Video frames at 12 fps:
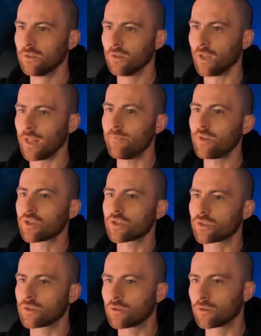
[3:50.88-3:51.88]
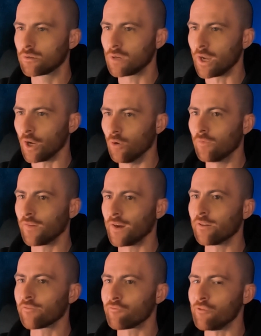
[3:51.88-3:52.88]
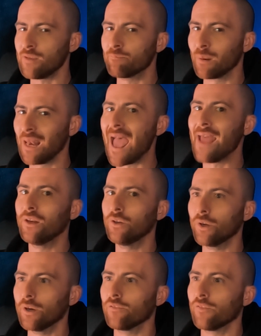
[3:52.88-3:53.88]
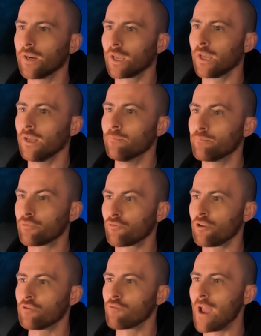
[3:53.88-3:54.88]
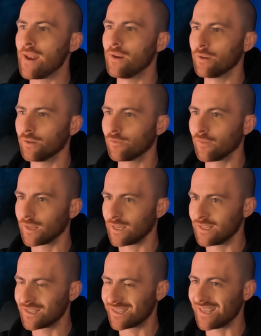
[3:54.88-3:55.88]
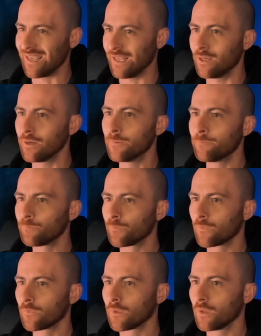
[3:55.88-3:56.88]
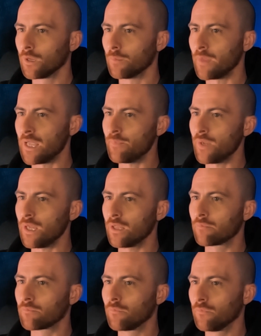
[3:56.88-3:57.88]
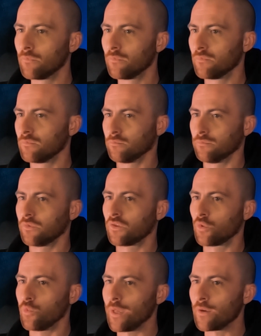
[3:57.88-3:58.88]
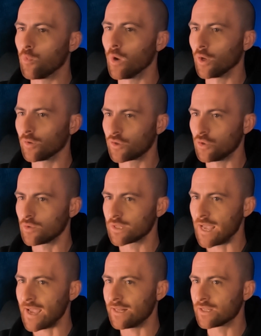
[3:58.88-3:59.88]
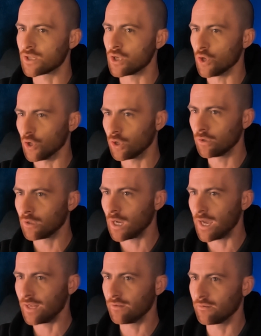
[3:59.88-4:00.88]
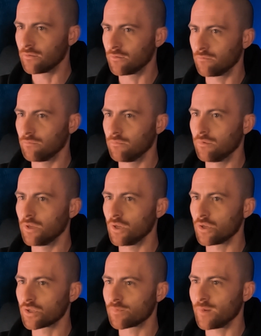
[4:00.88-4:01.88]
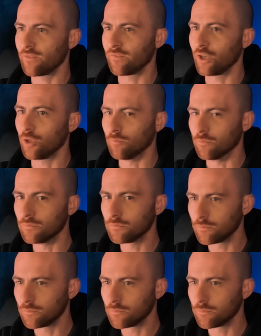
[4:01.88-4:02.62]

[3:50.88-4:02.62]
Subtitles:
Oh, let me just, find a free Blender fucking pre-rendered fucking scene. Maybe tweak one or two settings here and here's my film.